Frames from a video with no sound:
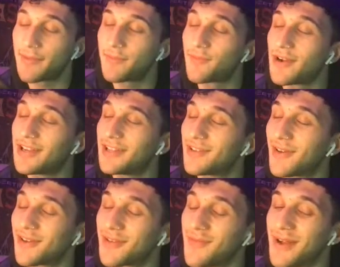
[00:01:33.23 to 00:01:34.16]
I'm
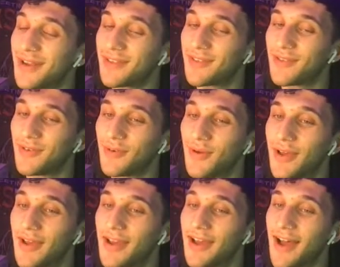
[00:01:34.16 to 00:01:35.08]
ready to talk about it
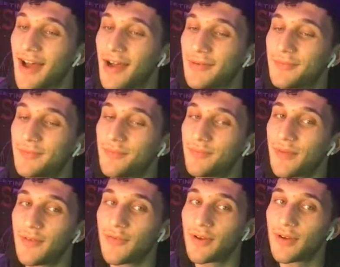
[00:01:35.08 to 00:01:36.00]
too.
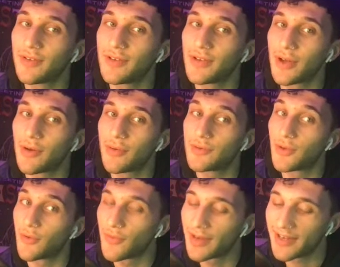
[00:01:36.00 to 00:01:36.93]
But first,
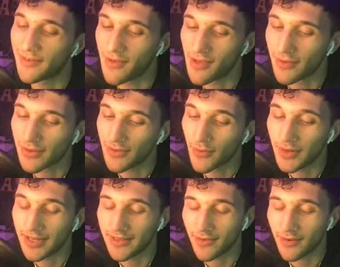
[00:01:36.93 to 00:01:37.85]
don't forget to follow us
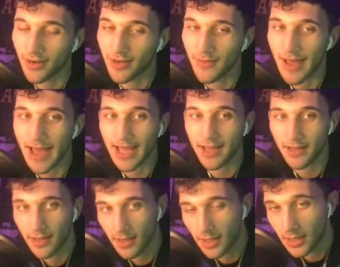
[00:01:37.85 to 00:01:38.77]
on Instagram at
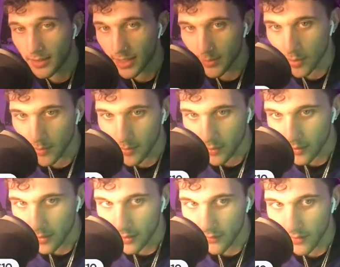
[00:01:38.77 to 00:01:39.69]
the
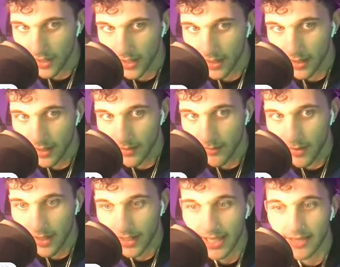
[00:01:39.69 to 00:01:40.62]
Purple Rain
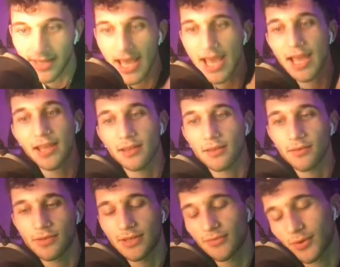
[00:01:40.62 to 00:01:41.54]
Podcast. And
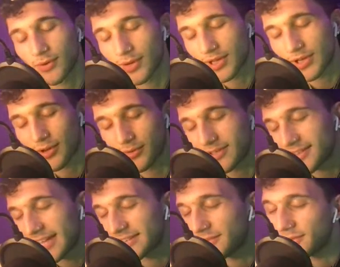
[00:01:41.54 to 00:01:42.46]
just real quick, just
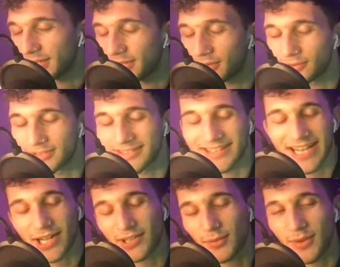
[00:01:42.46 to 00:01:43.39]
like the video. Just get
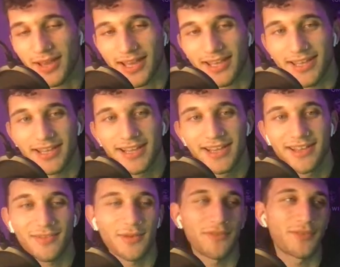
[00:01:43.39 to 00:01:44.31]
out the way
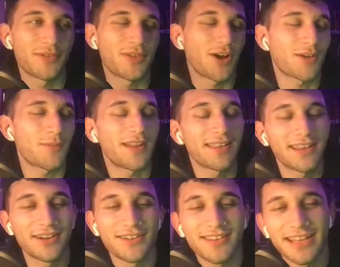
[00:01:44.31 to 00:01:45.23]
so we don't have to talk about it
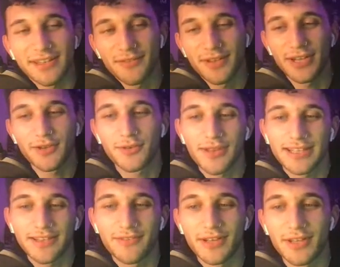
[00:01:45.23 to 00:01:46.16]
later. Just like the video.
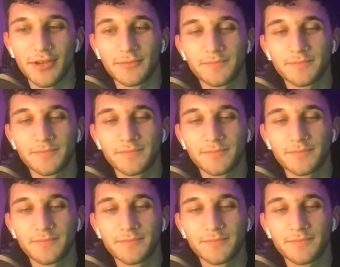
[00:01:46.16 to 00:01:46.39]
Like the video.